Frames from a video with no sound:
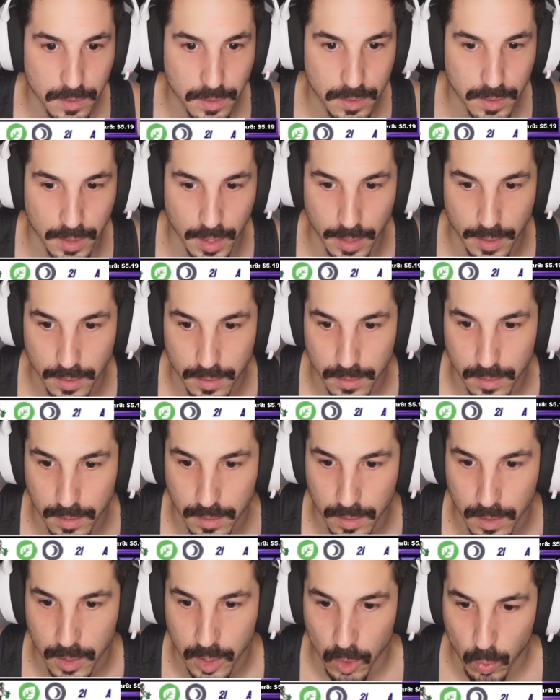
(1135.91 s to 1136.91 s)
Okay.
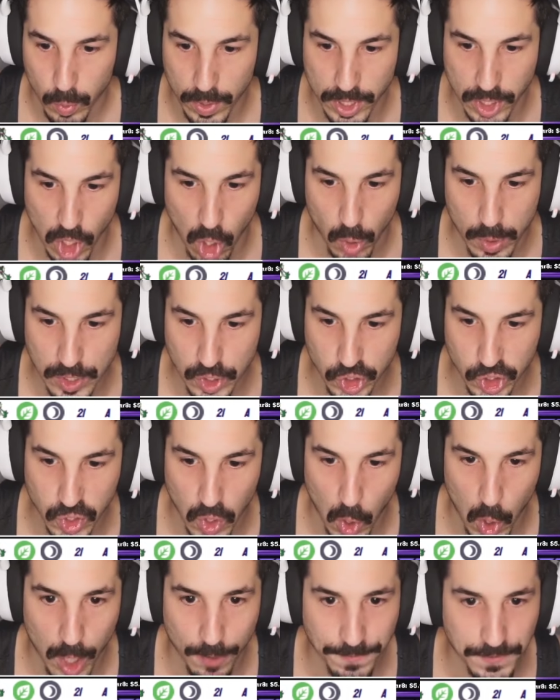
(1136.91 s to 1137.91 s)
We know he's
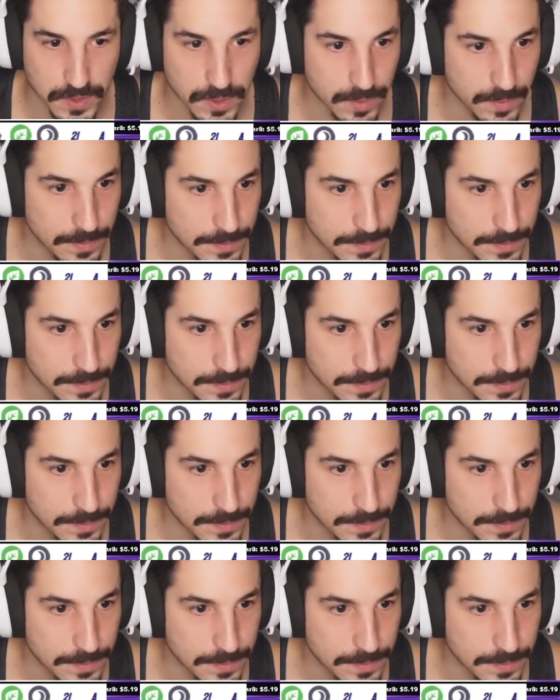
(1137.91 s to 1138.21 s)
scarfed.